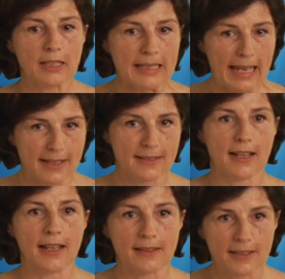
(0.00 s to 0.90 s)
yet
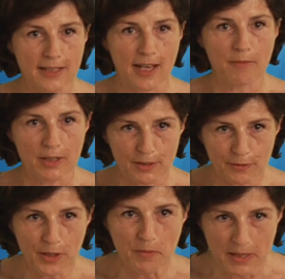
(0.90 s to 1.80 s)
at the time this
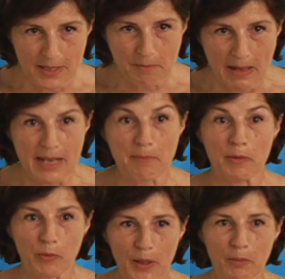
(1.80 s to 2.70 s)
film is made,
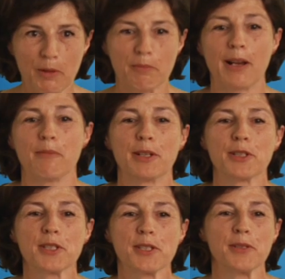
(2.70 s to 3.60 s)
but will be
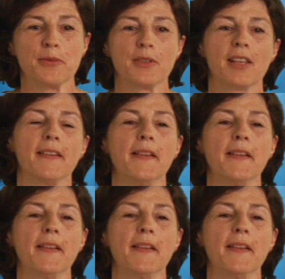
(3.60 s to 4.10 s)
published soon,